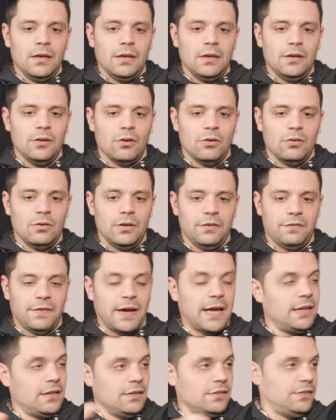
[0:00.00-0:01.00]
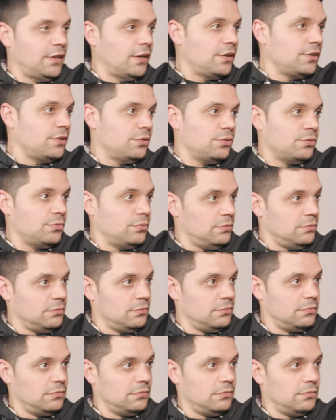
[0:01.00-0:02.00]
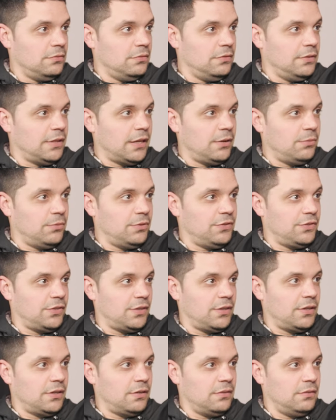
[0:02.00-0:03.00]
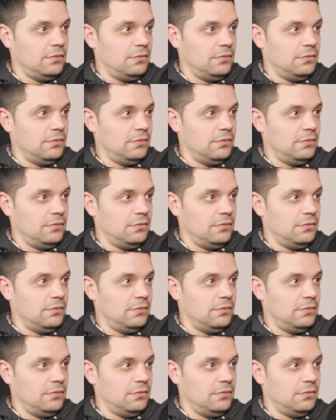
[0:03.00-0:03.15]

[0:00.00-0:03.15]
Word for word: you know, if I didn't tell you that it was a uh,